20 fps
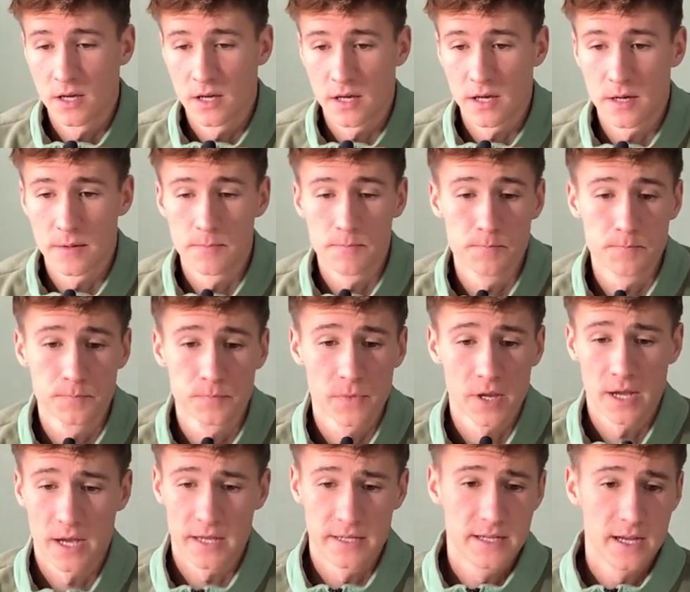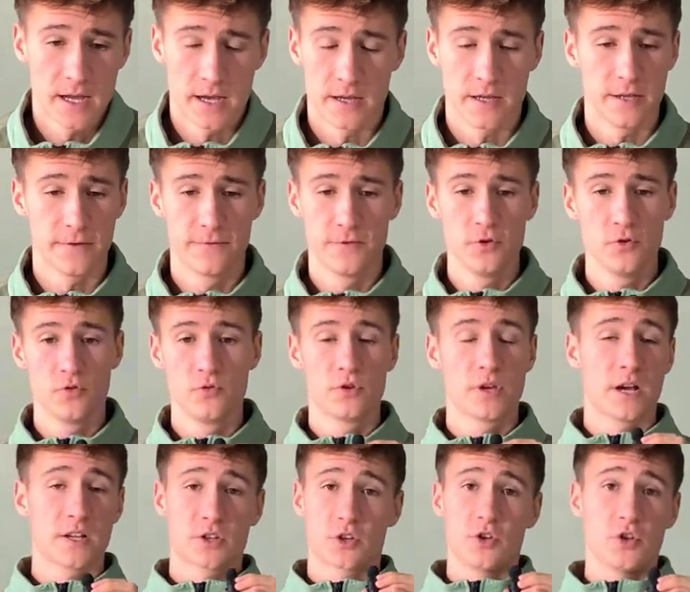And yeah, if you
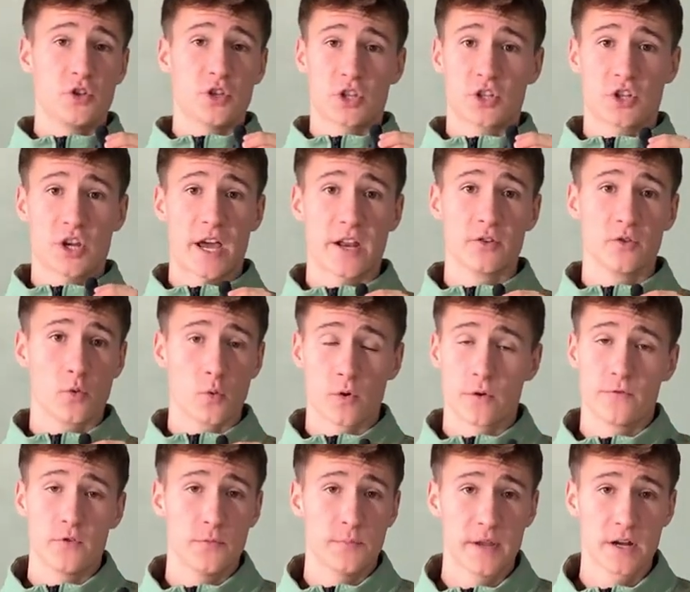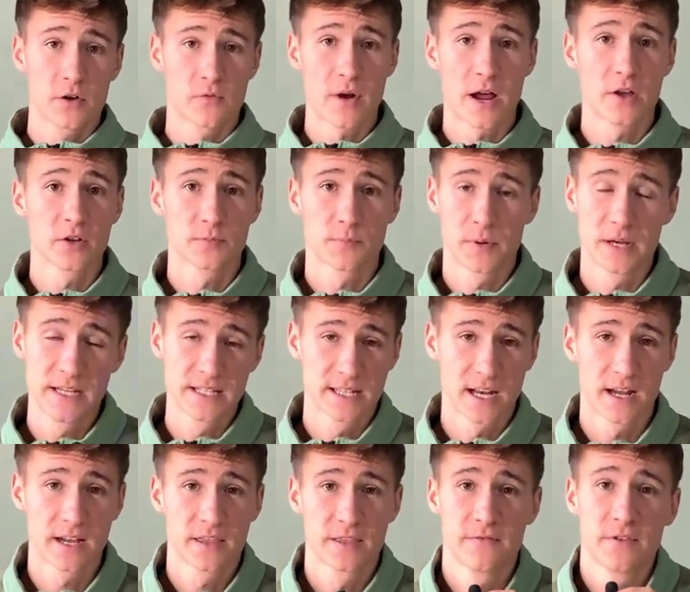guys are new to the channel or if you've been around, please
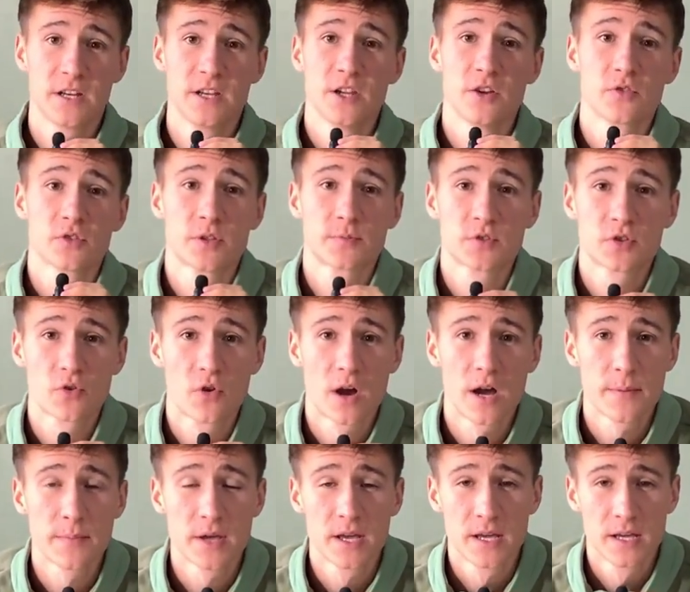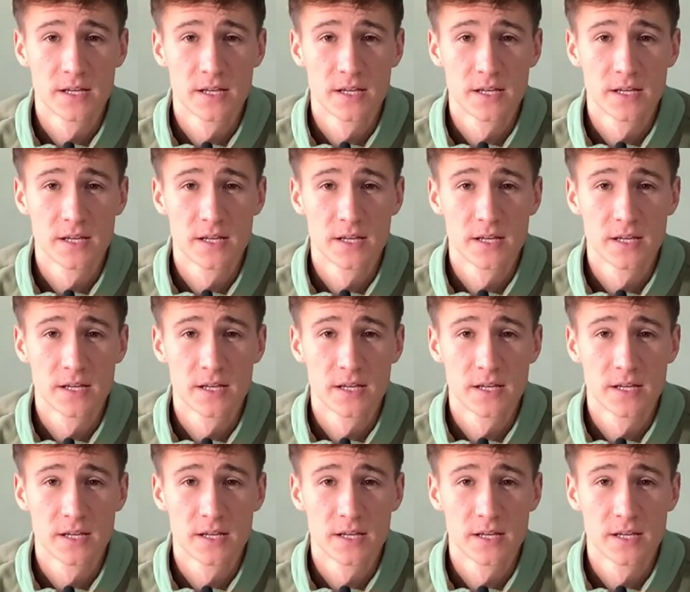like the video, subscribe.